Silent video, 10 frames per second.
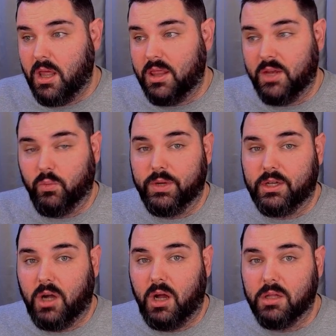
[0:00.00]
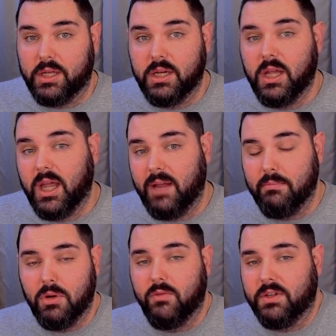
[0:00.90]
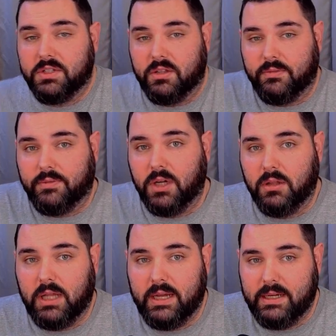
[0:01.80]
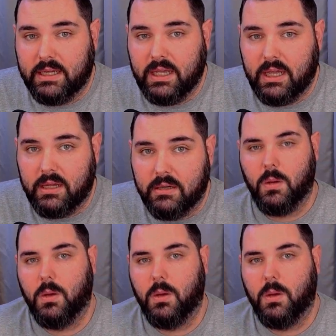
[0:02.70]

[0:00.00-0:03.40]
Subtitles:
then recall it and move it to the front line again,